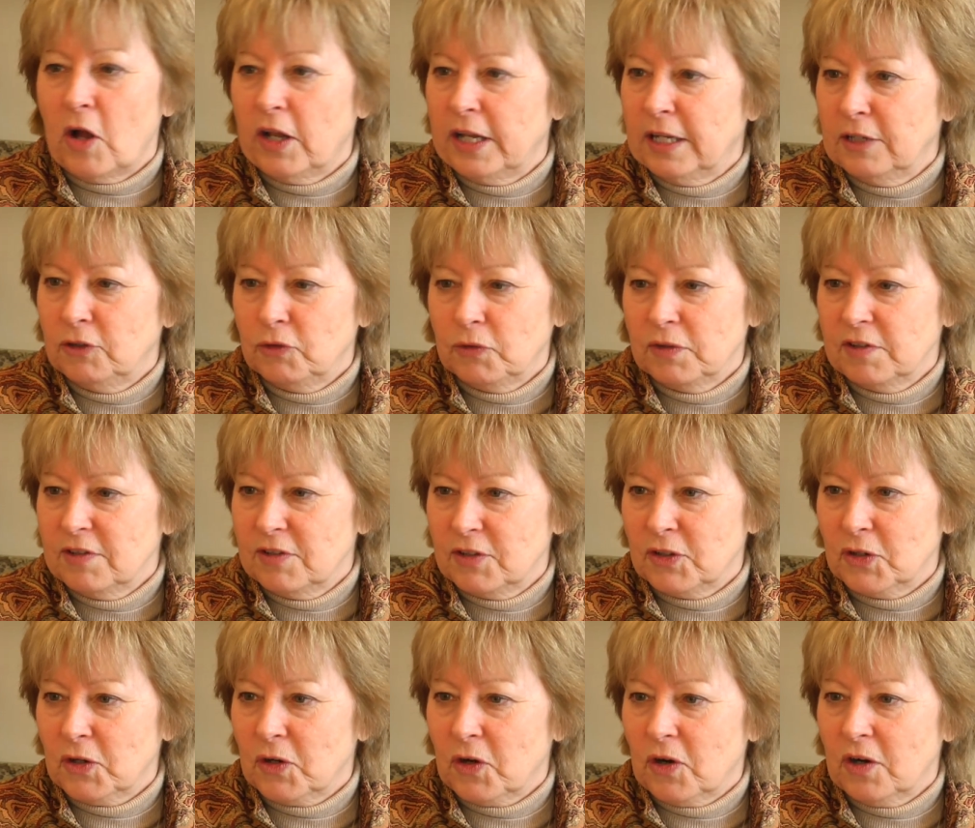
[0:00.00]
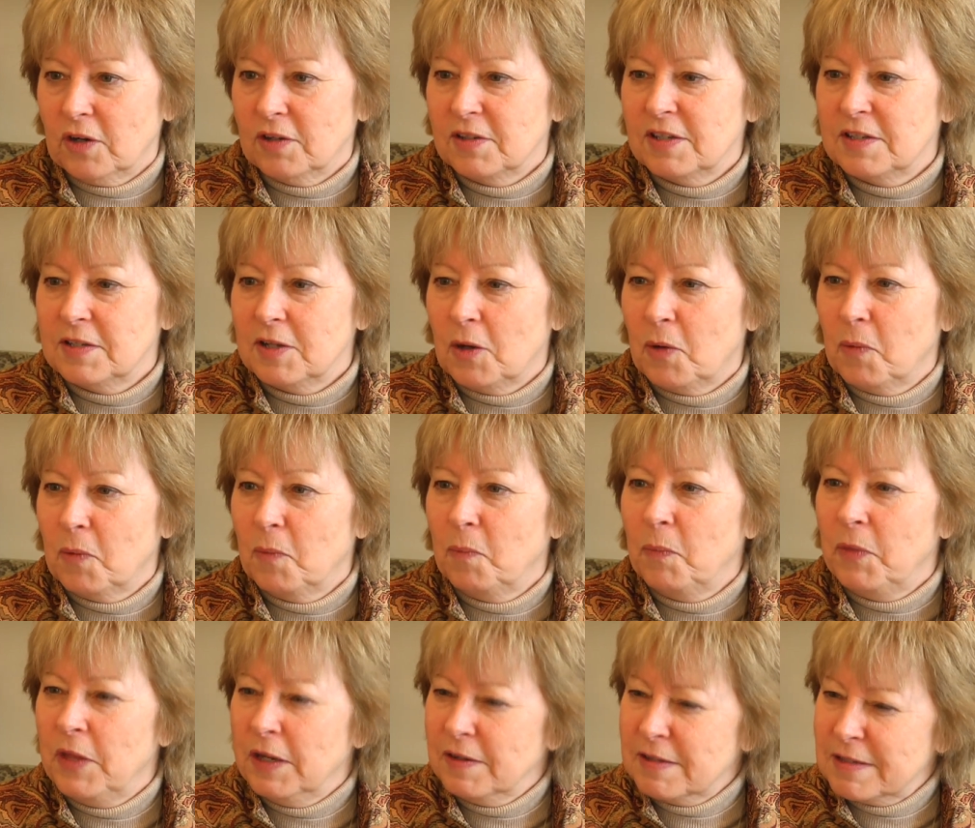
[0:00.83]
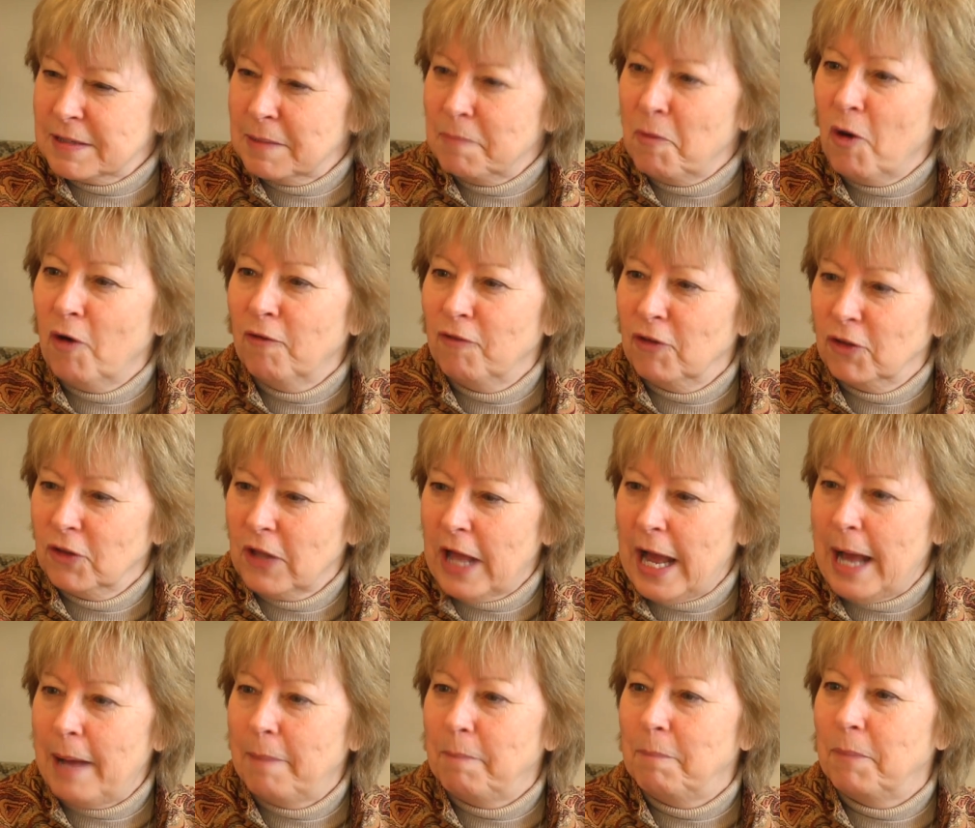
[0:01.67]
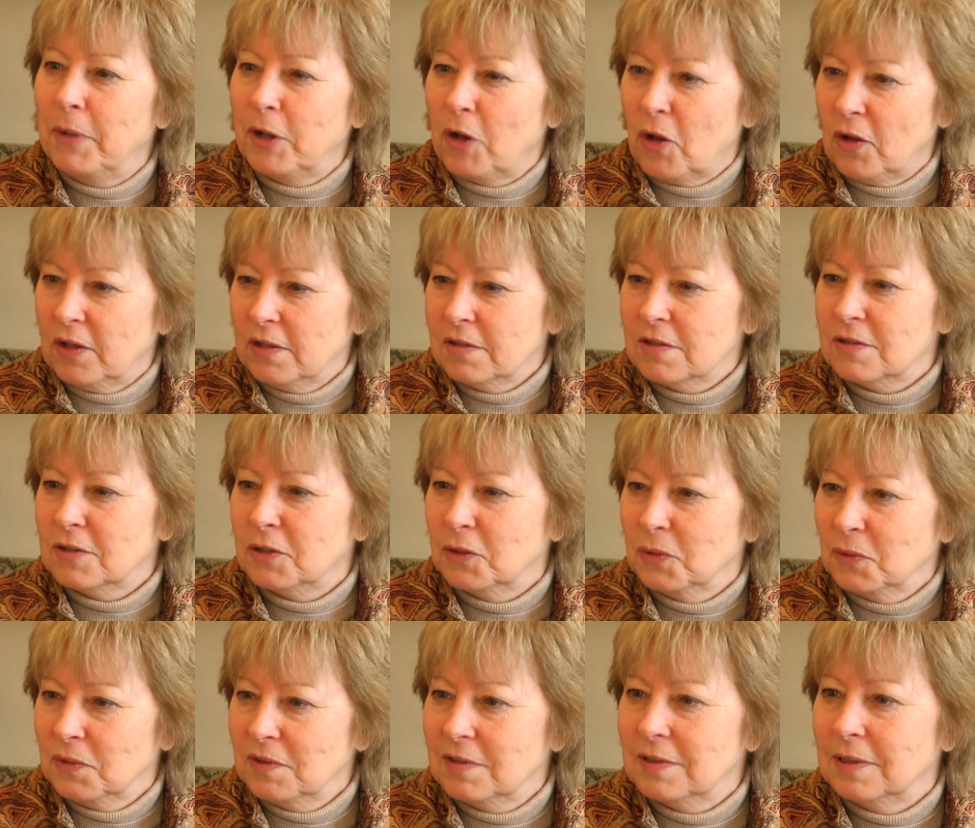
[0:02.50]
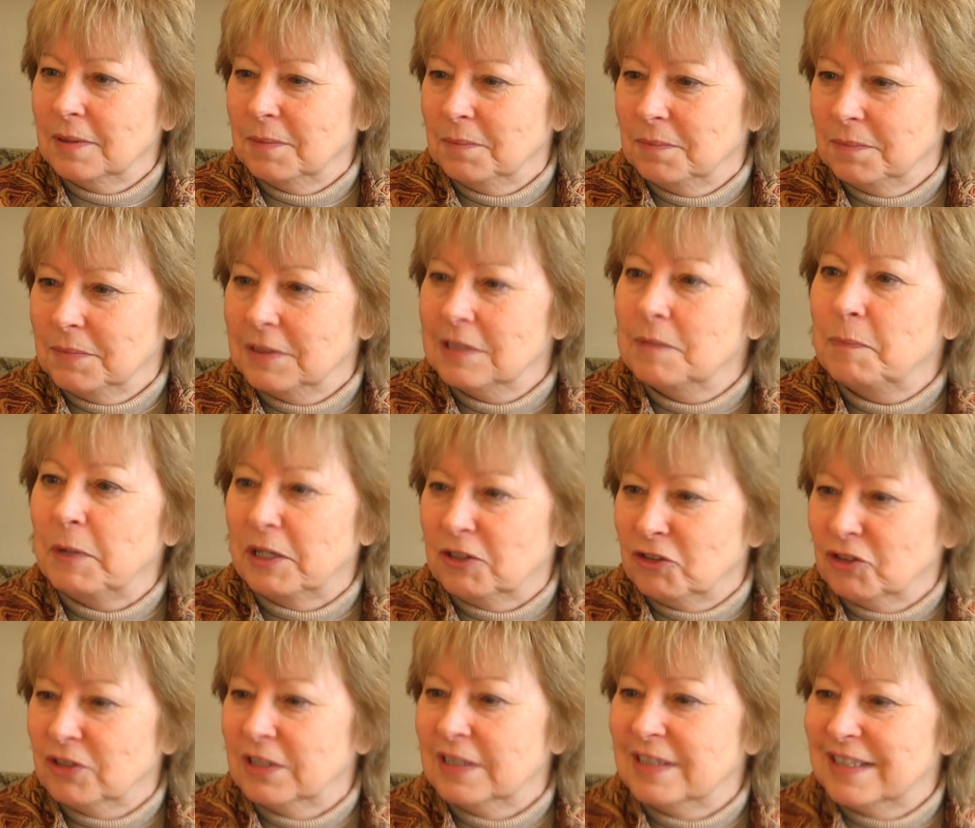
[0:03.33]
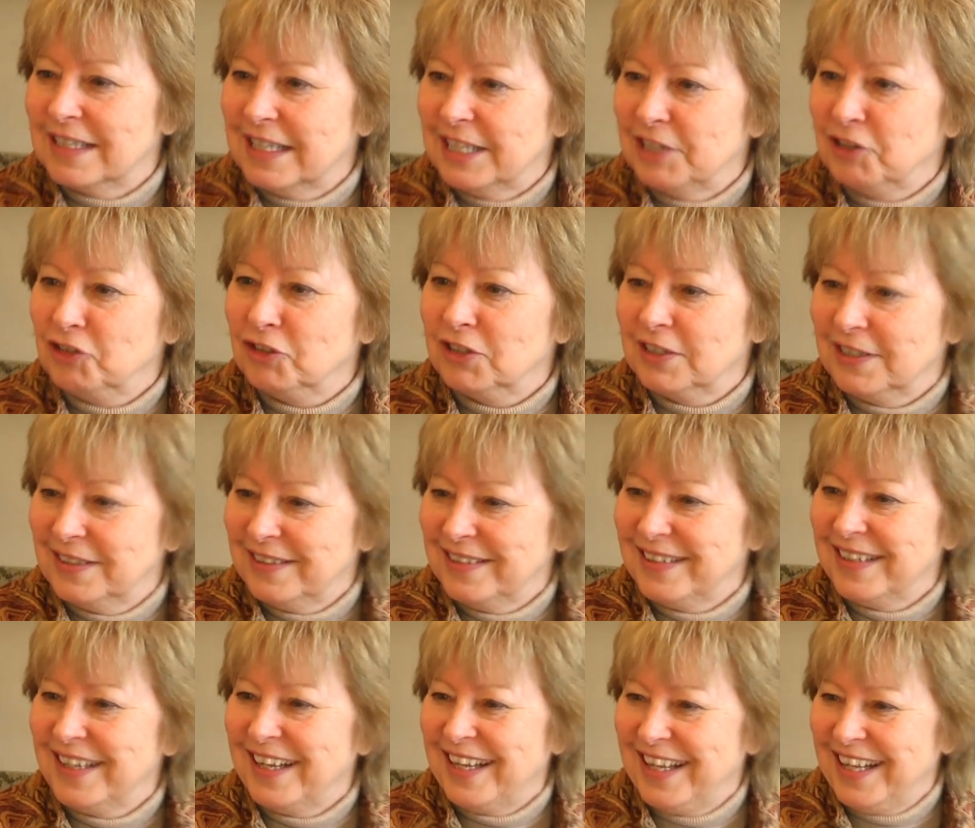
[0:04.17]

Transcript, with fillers: not interest her. So oh. there's some overlap, but also some specialization. Okay. Yeah,